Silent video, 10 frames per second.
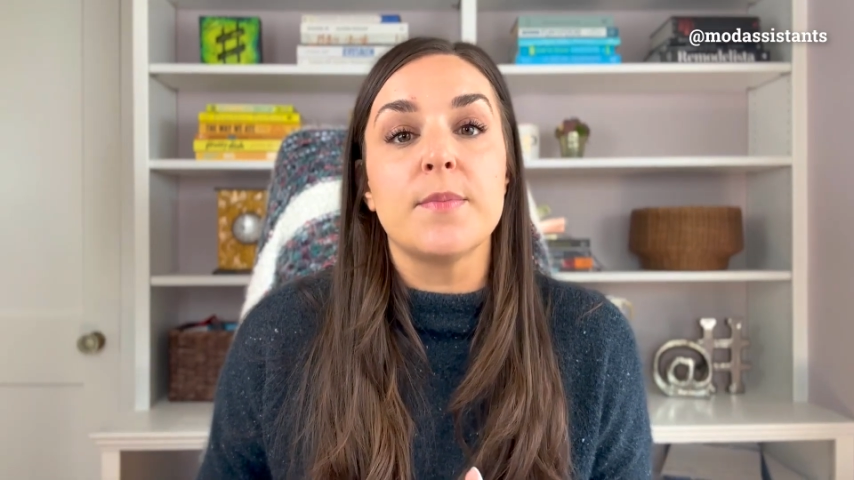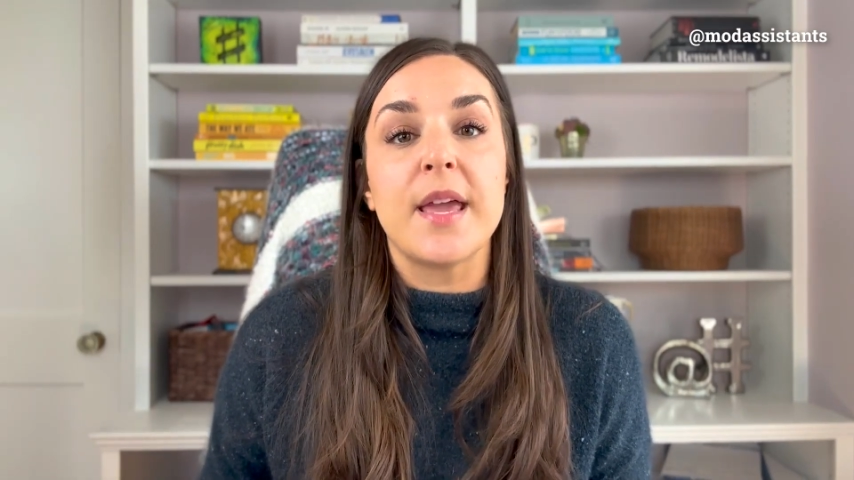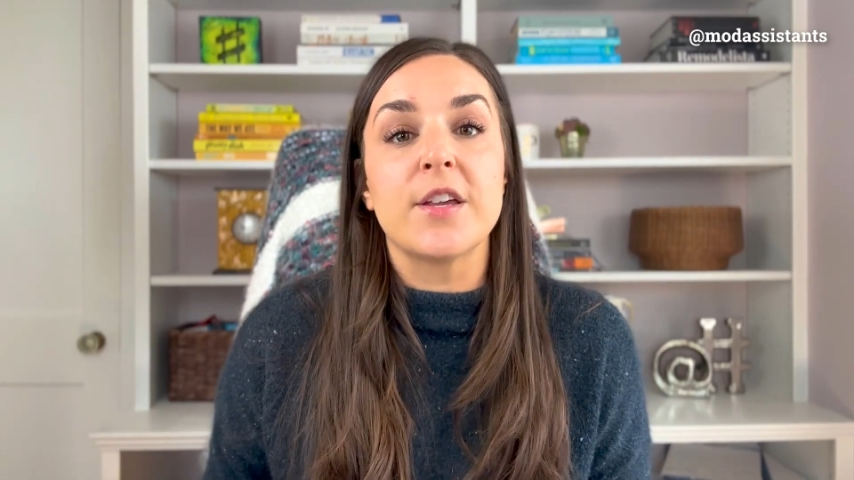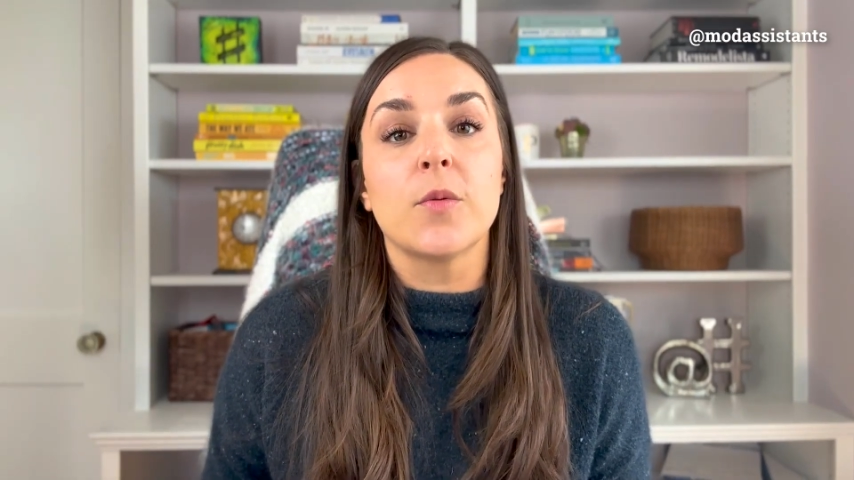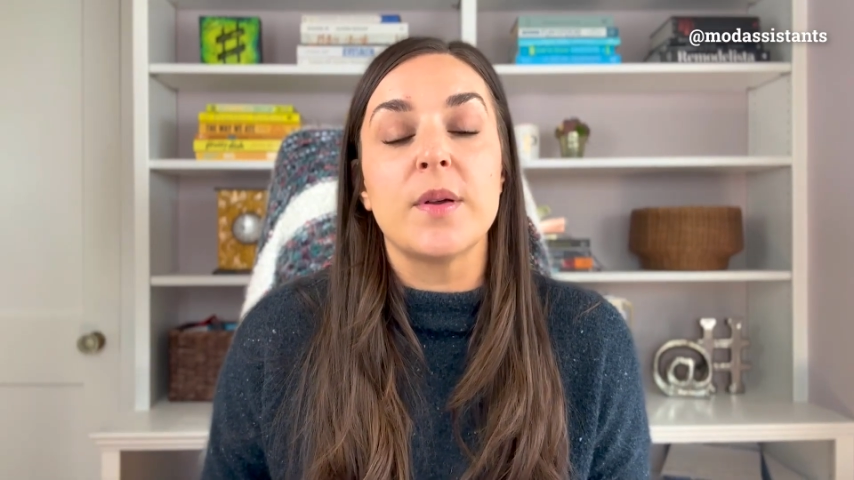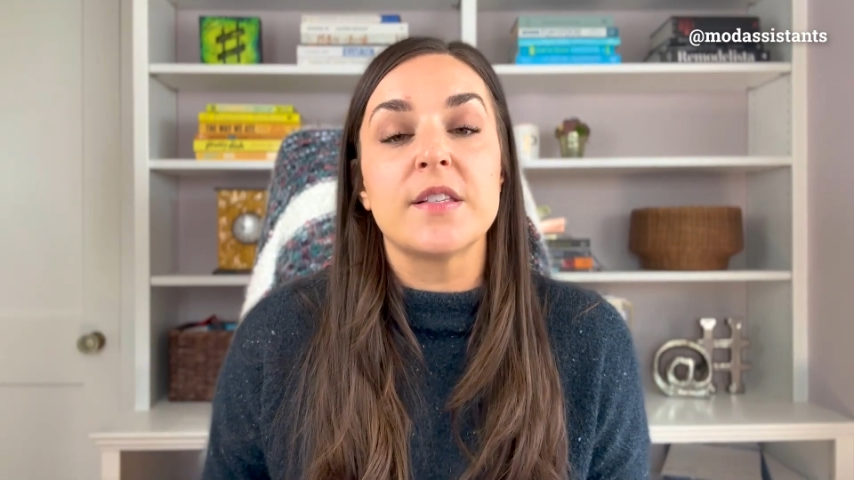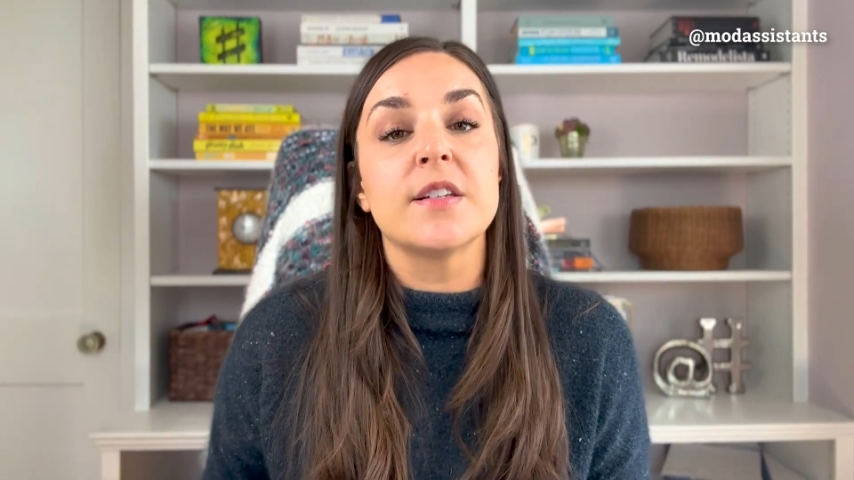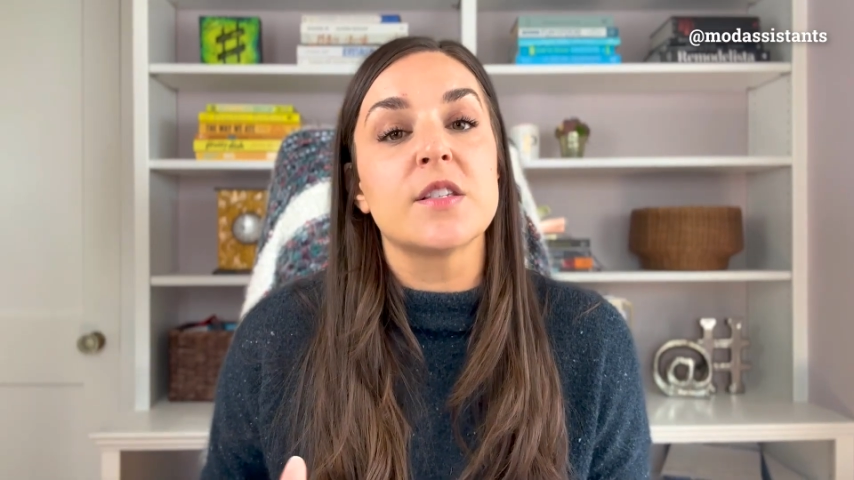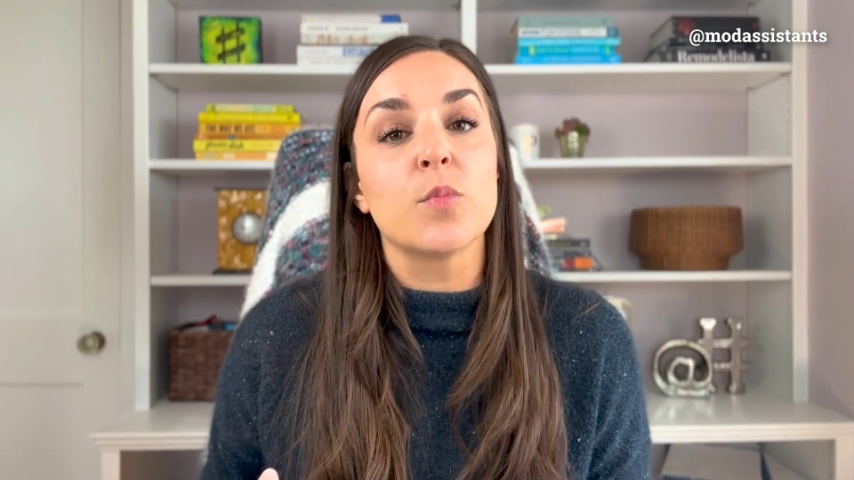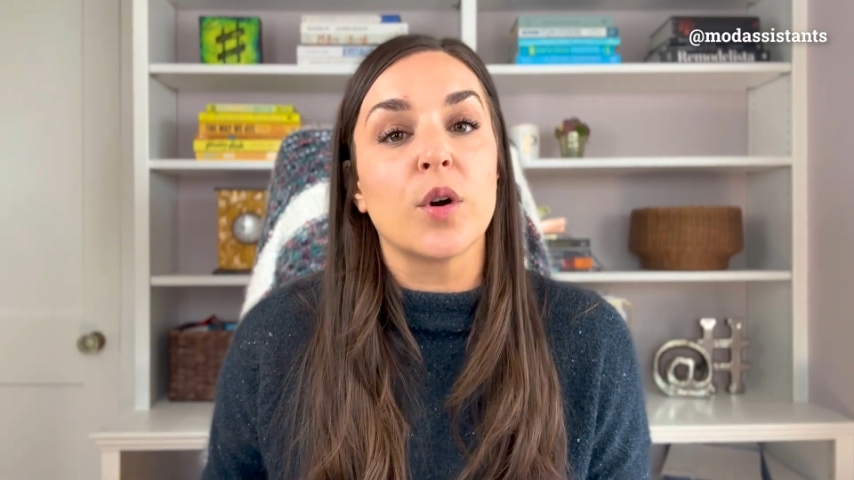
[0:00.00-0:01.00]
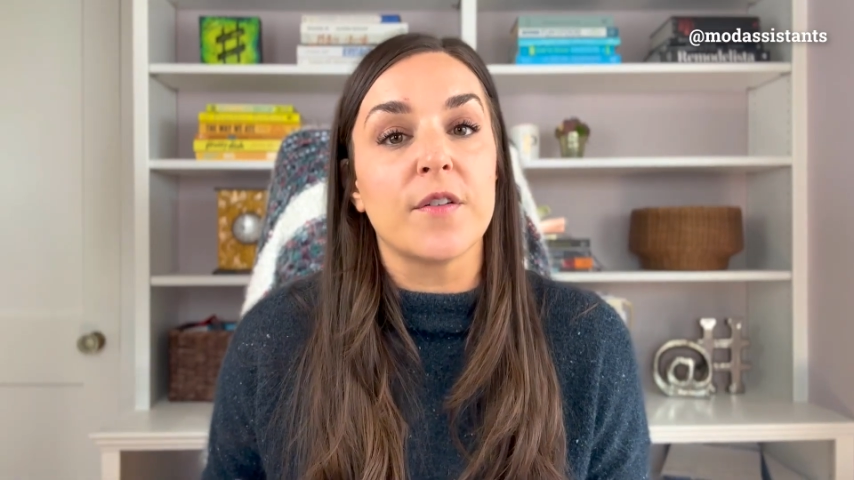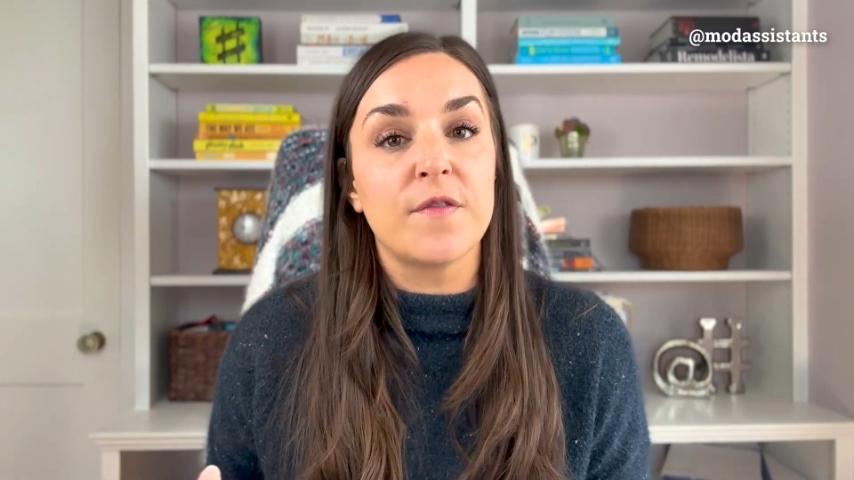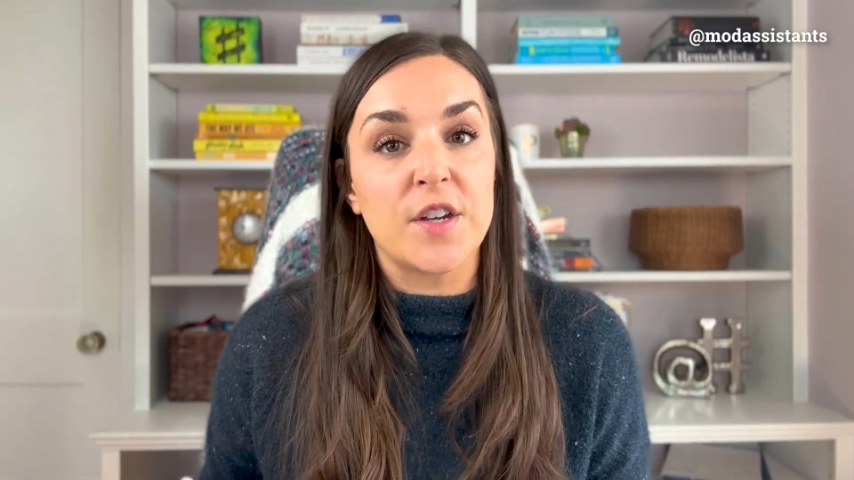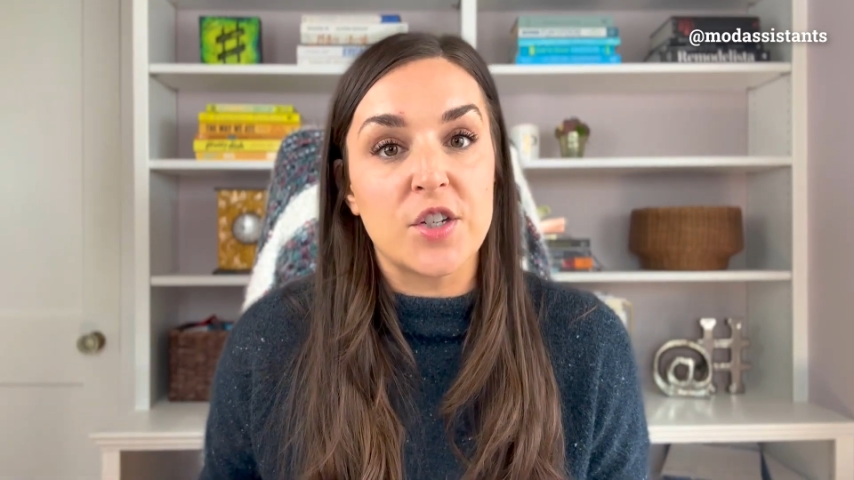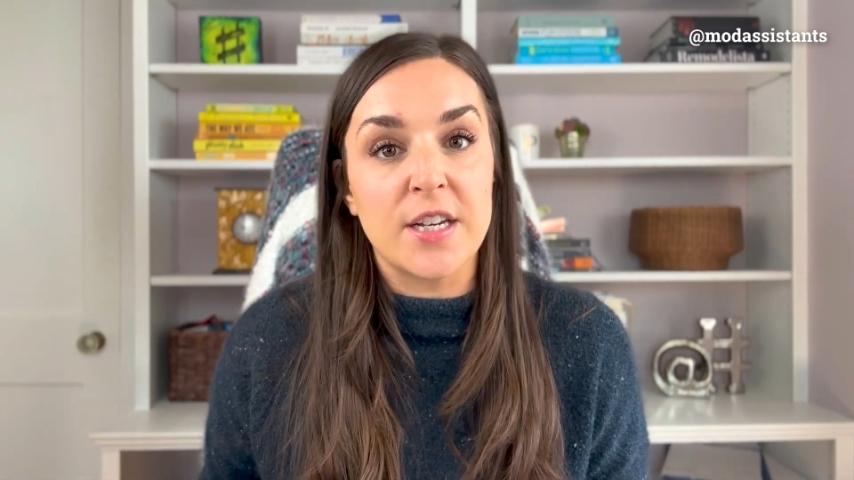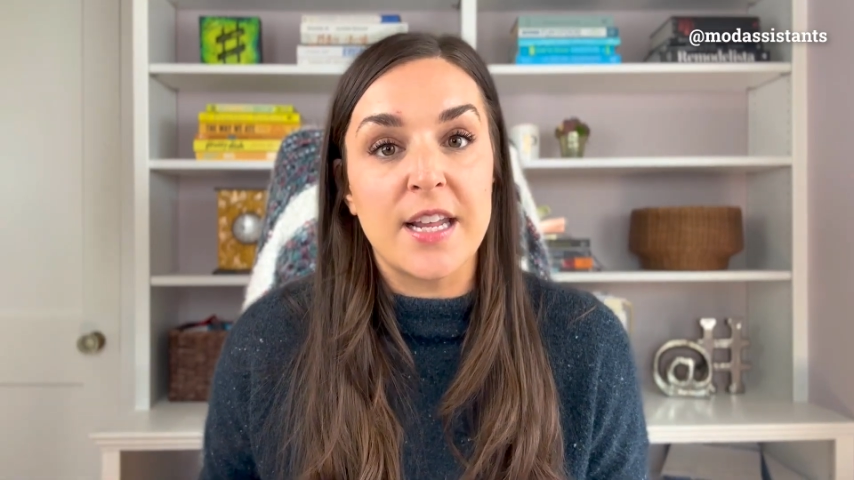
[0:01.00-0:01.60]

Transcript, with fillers: make your business more efficient